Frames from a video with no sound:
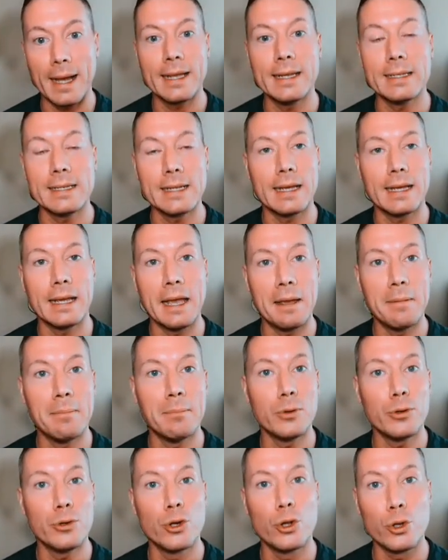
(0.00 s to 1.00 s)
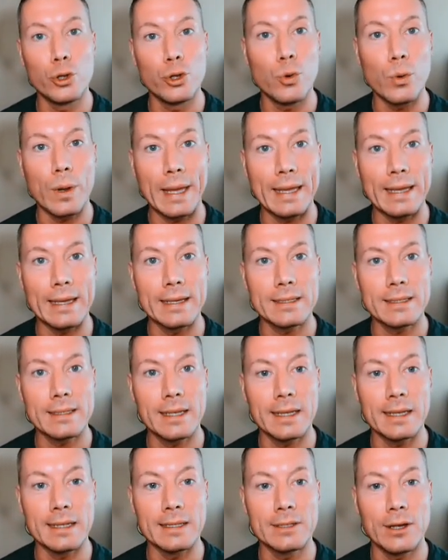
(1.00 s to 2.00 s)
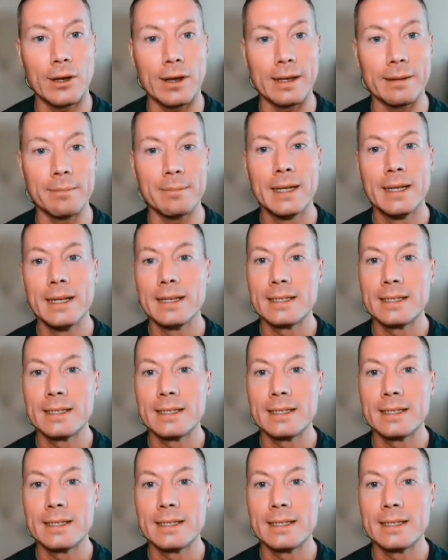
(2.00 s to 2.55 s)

8 a.m. New York EST time.